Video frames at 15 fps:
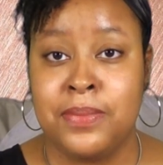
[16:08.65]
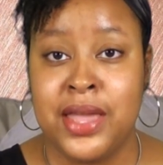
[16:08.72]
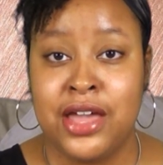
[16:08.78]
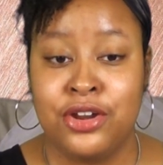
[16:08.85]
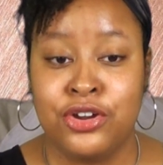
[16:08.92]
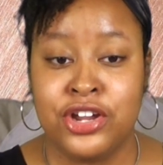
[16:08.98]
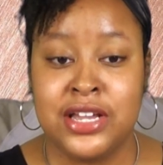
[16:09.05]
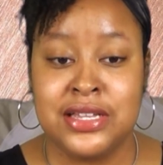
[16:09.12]

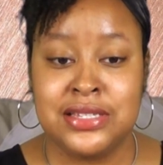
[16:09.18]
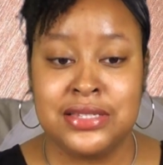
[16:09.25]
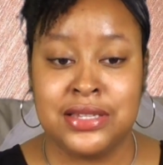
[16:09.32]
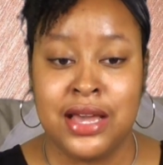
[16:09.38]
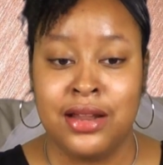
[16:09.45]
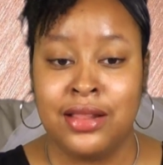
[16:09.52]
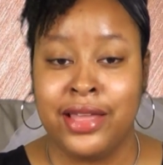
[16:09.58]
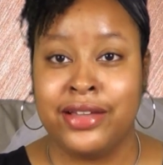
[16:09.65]
manor is, it's
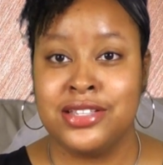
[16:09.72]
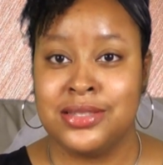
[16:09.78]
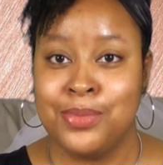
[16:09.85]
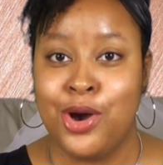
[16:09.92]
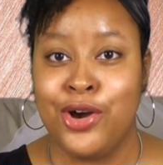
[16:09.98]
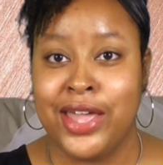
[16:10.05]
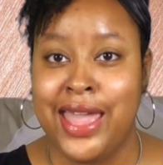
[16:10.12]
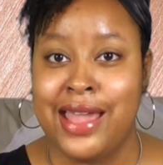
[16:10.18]
kind of like a
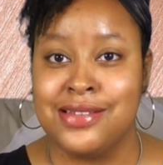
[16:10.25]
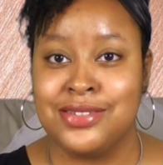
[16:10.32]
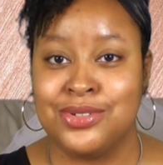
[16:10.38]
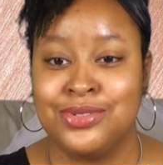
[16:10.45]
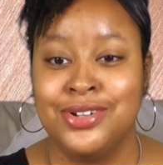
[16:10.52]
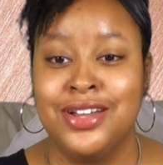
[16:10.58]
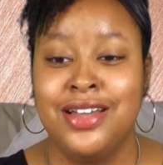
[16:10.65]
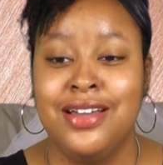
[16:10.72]
small
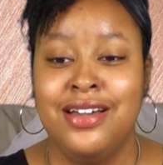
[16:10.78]
castle.